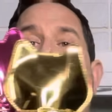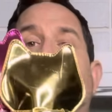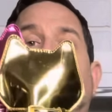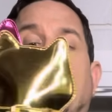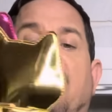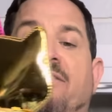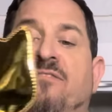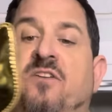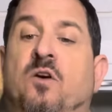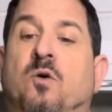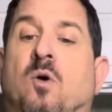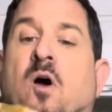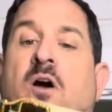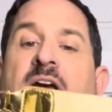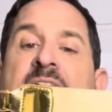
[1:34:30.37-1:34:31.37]
If
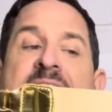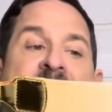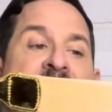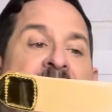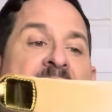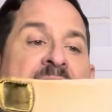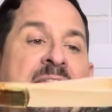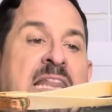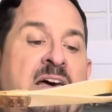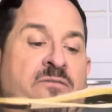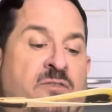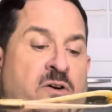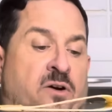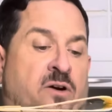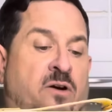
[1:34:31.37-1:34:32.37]
you are a cat
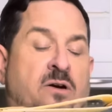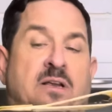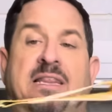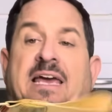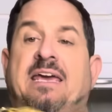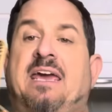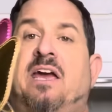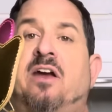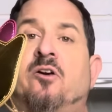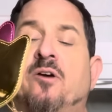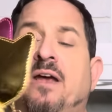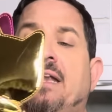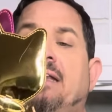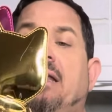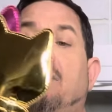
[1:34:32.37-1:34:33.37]
lover like
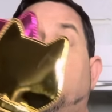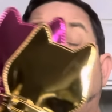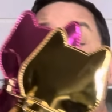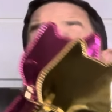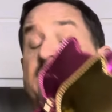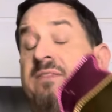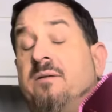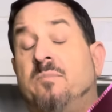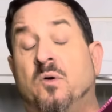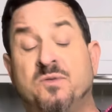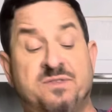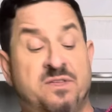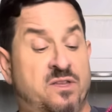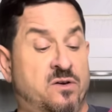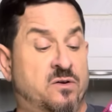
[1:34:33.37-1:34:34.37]
Erin, like I think
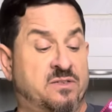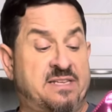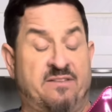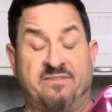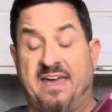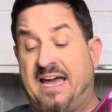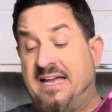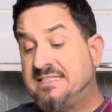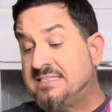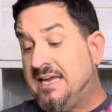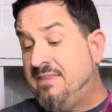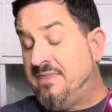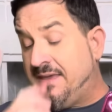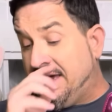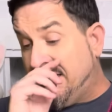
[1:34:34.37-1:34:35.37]
most of the girls have cats,
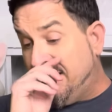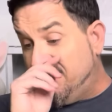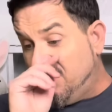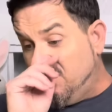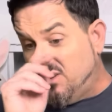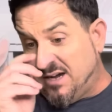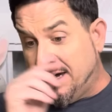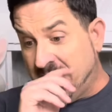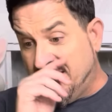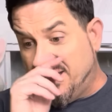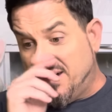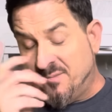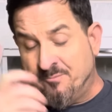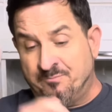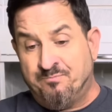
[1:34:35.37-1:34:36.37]
I think. I know
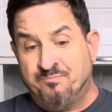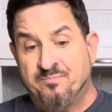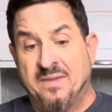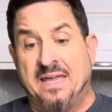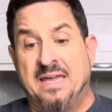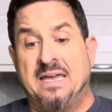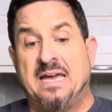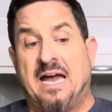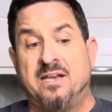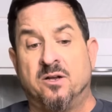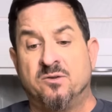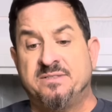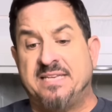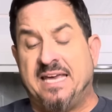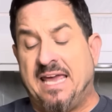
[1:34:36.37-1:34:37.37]
I
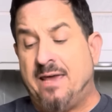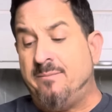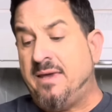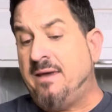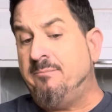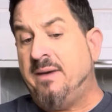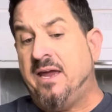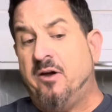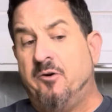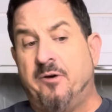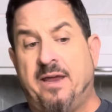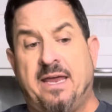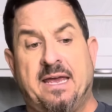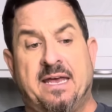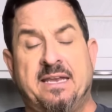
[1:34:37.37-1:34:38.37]
know Tammy,
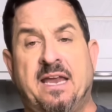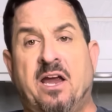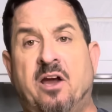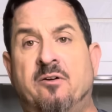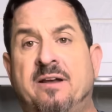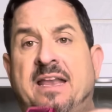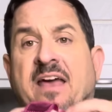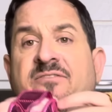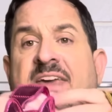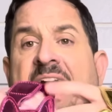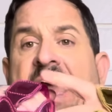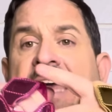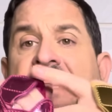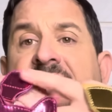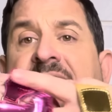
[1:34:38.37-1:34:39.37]
Mary, and Erin have
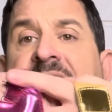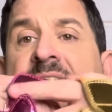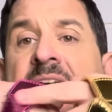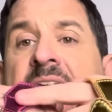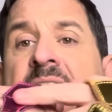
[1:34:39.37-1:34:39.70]
cats.